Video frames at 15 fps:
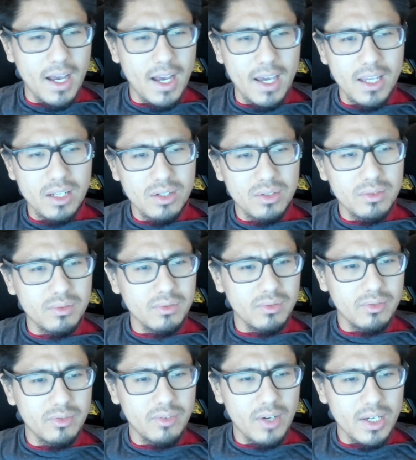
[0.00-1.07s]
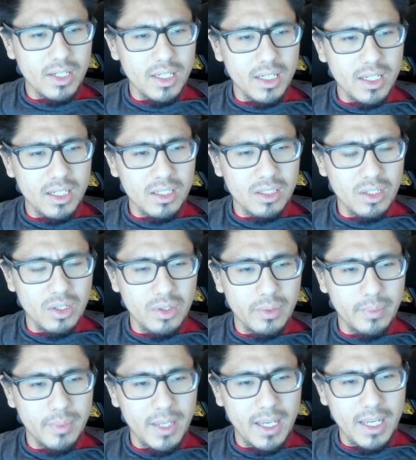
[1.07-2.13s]
I don't fucking know,
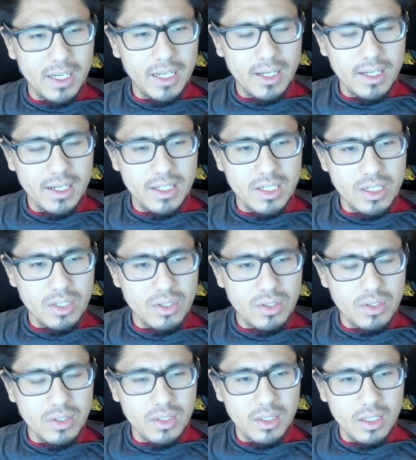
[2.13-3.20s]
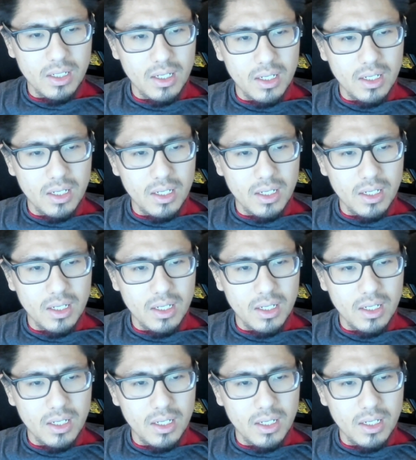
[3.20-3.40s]
man. I just...